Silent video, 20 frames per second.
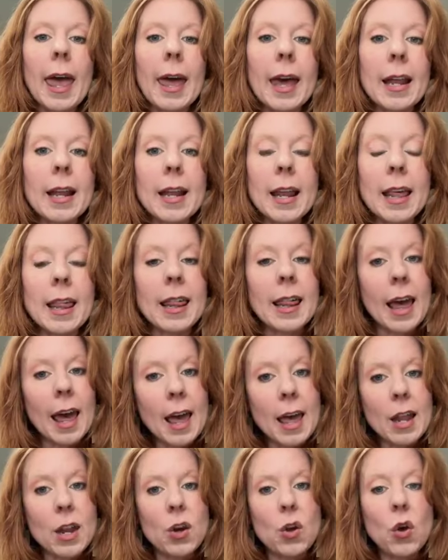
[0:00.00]
and
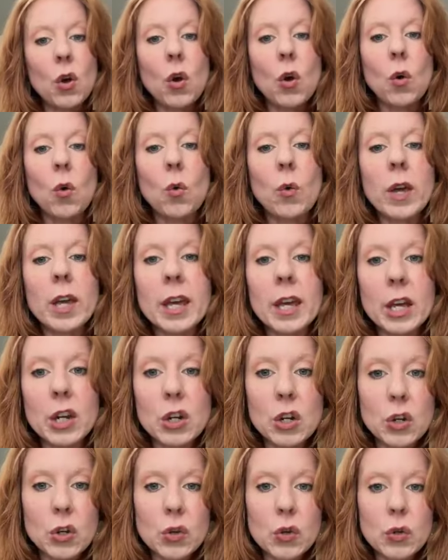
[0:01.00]
then we
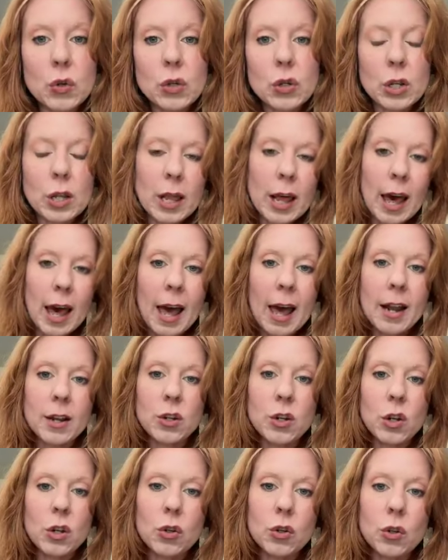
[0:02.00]
can use
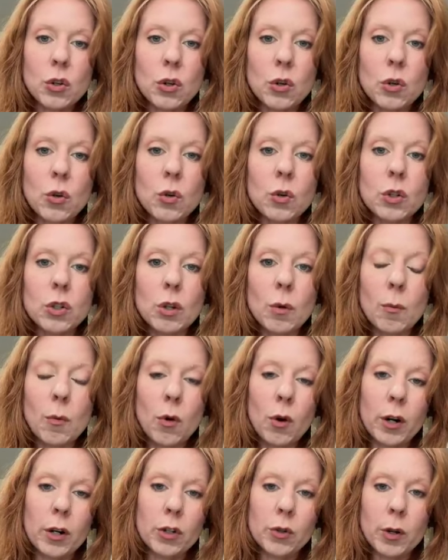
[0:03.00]
that to
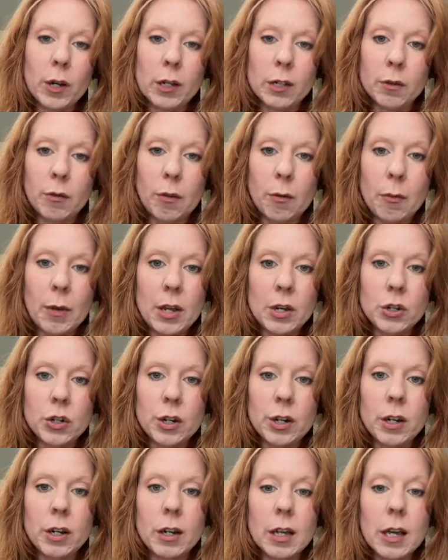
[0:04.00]
support
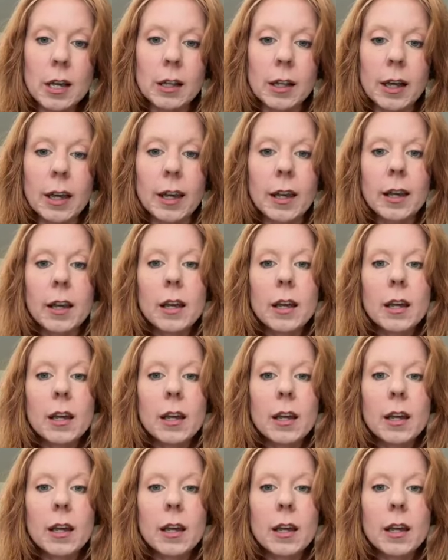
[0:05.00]
transformation and healing.